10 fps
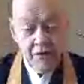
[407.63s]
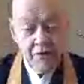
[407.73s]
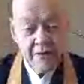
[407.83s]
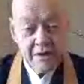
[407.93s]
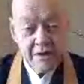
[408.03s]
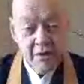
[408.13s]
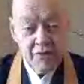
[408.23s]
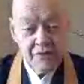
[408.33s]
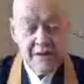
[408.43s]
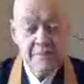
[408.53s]
you can
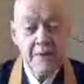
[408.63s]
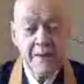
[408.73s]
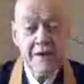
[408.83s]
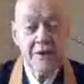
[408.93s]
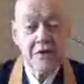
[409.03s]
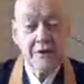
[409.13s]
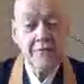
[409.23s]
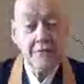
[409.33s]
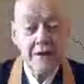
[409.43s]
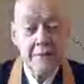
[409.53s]
go deeply into the
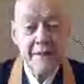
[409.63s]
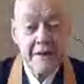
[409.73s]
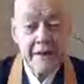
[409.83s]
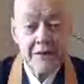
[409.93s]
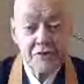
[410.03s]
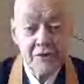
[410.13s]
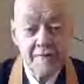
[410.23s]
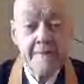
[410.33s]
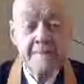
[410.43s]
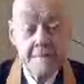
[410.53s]
fundamental nature
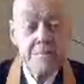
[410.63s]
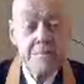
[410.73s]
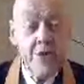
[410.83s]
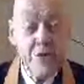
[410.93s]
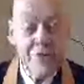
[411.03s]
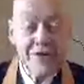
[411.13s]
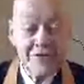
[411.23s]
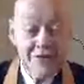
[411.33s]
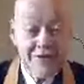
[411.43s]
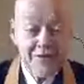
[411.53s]
of who
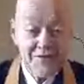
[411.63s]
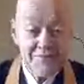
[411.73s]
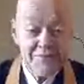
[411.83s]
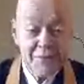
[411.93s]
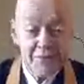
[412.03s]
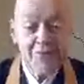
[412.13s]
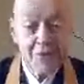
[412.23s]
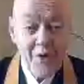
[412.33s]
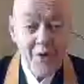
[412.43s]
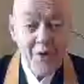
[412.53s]
this is, who
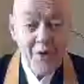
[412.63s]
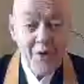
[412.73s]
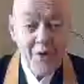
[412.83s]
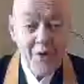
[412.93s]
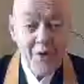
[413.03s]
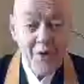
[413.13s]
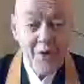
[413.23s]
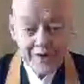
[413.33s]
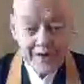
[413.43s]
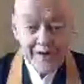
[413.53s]
you are
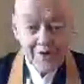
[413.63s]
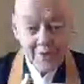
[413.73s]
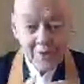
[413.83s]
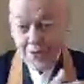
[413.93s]
fundamentally, and